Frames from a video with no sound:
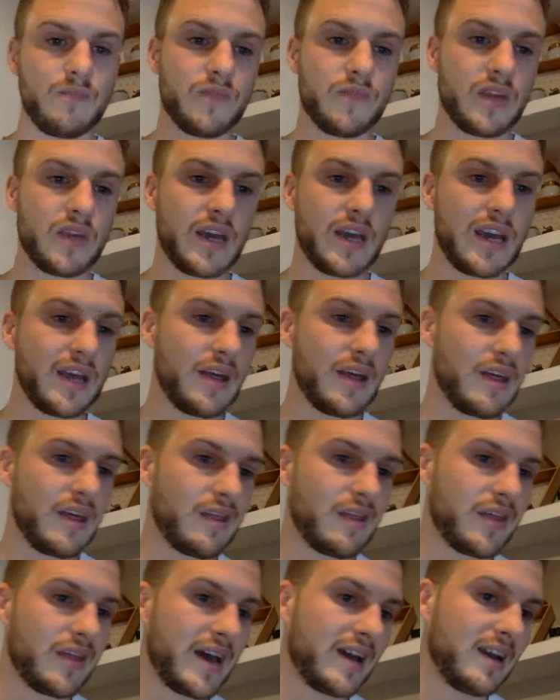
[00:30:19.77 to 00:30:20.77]
hit
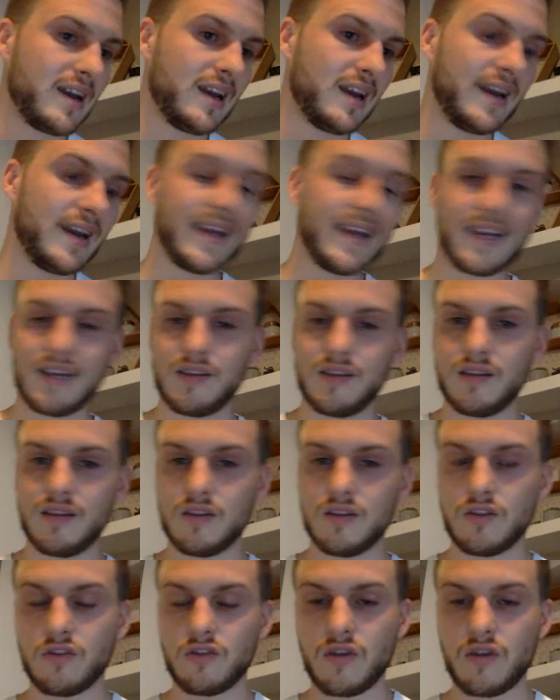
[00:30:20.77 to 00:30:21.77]
that link in the
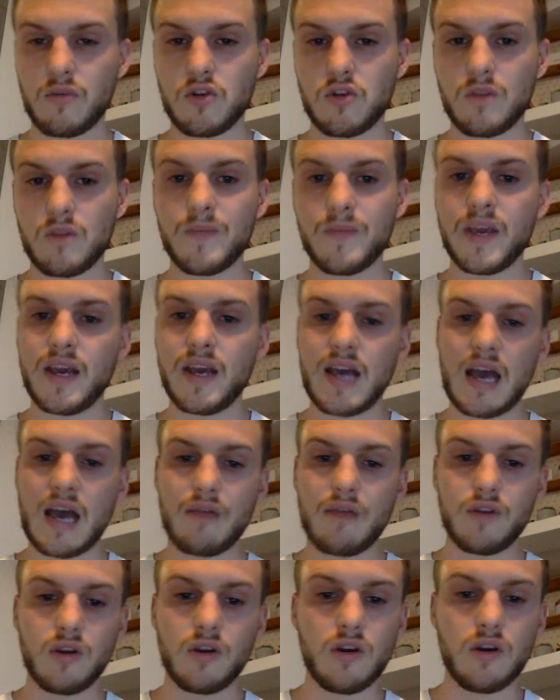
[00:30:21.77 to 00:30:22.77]
description, have
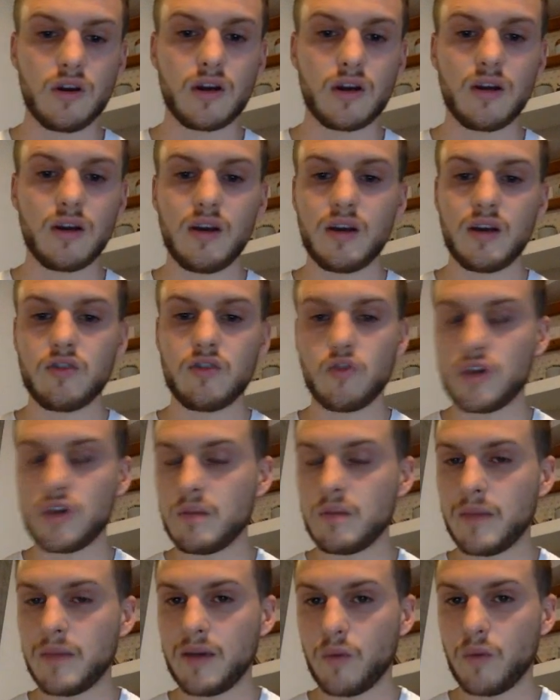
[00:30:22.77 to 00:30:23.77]
a look, join
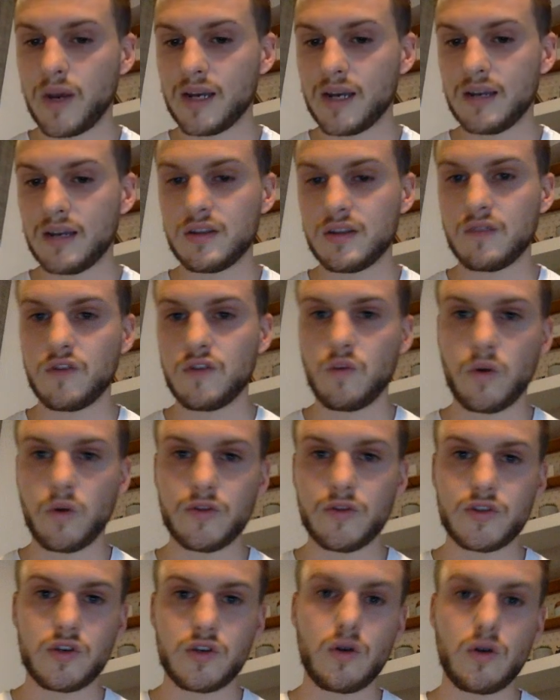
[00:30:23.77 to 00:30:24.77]
the waiting list if you
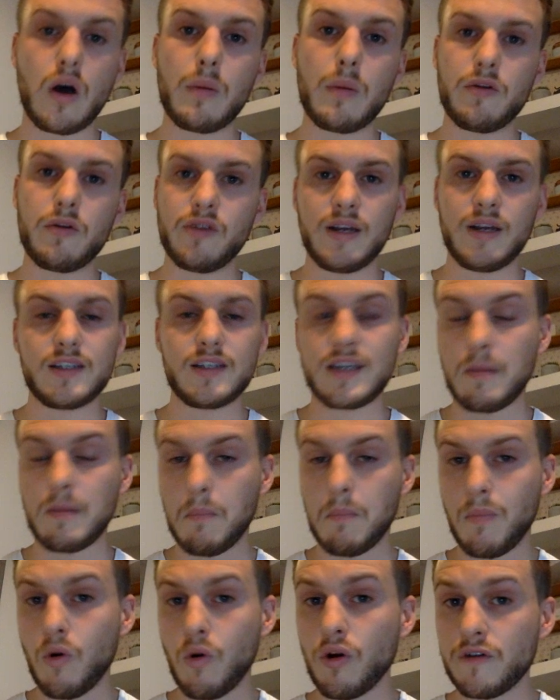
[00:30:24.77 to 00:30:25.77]
want to. I'll be releasing
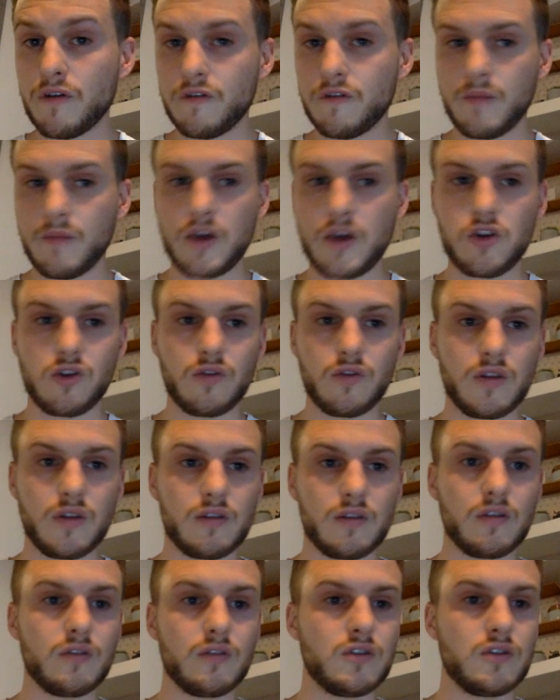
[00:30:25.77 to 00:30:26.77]
more information on
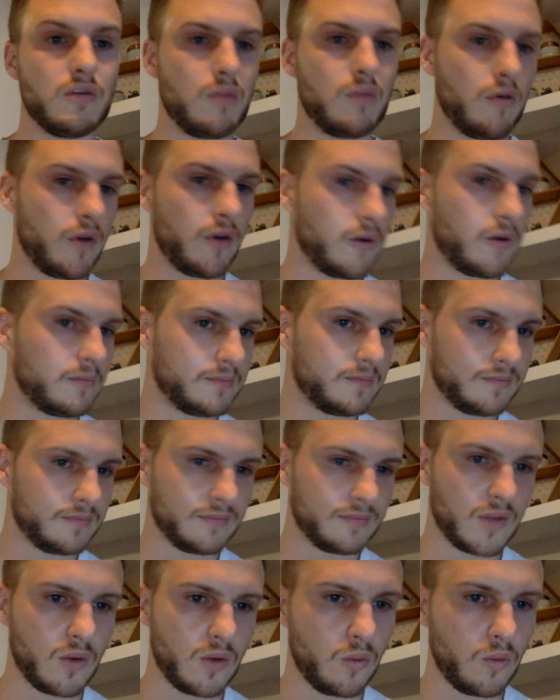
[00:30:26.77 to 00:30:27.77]
this tomorrow.
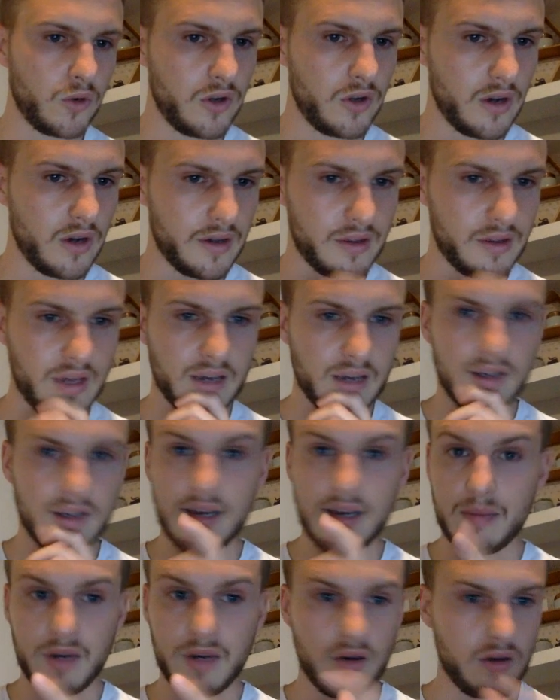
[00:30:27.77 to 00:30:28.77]
What do you guys think?
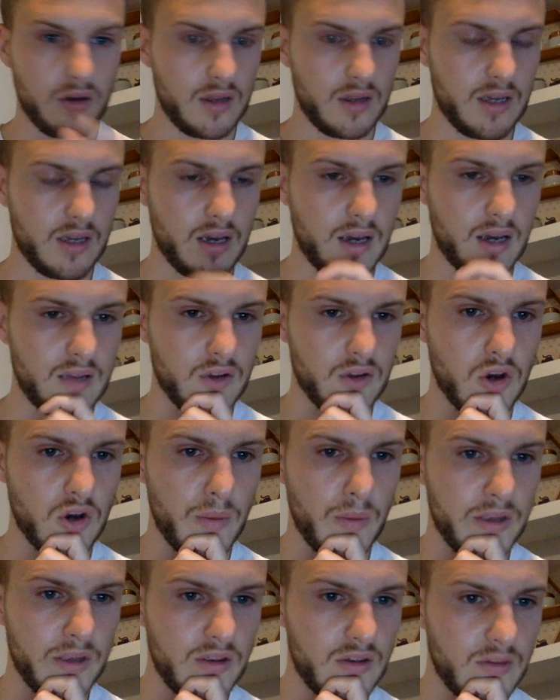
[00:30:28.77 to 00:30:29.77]
Let me know in the
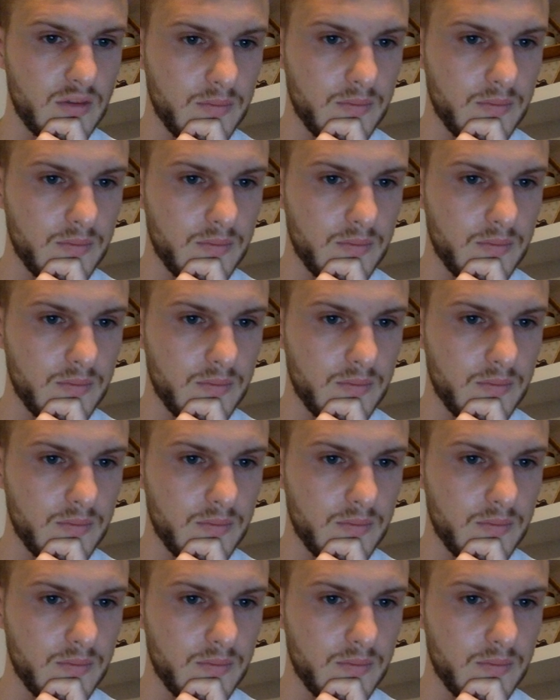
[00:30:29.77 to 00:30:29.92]
comments.